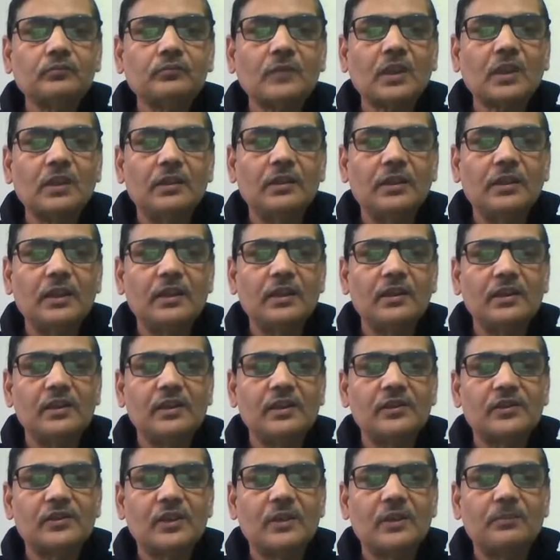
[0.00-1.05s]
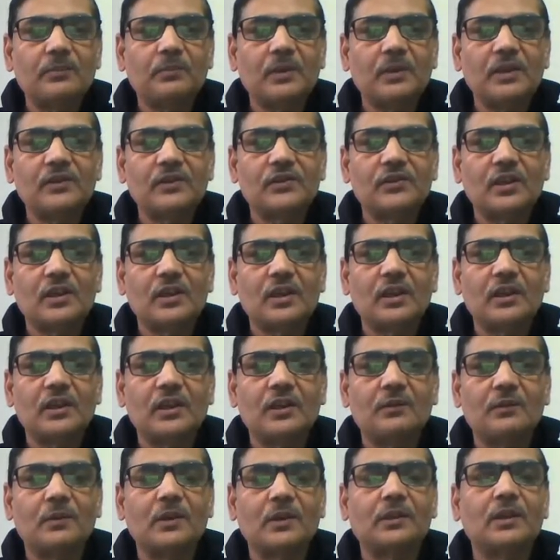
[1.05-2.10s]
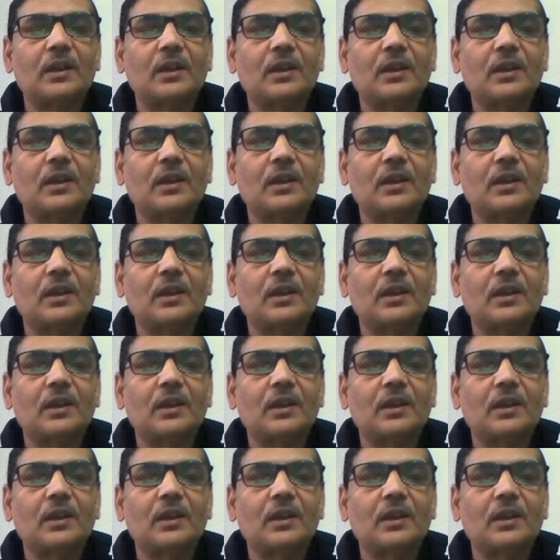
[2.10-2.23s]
there is a place, Sierra Nevada,